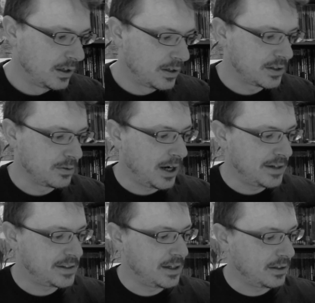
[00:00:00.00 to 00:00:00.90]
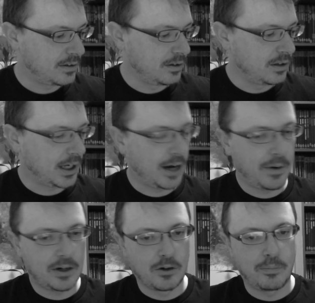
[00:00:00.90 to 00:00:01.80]
So I set the
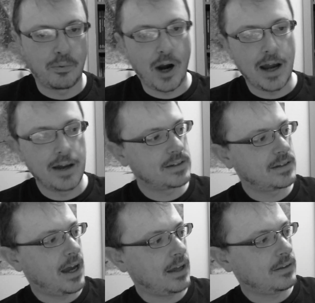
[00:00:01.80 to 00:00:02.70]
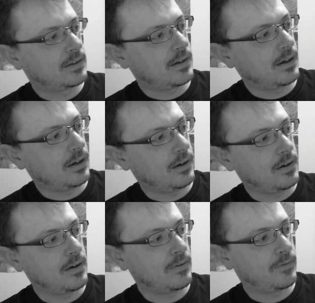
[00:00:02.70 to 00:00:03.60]
character price at
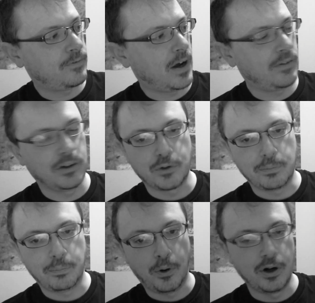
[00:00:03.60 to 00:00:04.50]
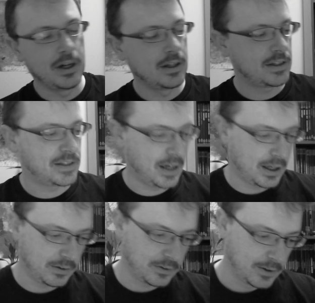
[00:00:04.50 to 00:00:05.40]
500 points,
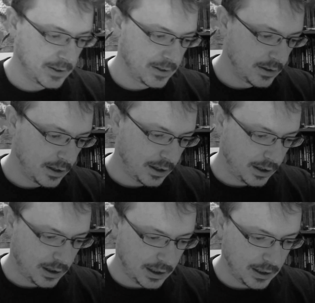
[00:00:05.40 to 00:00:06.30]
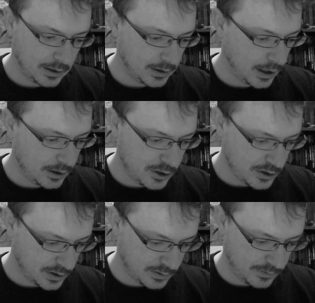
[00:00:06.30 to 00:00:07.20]
and I just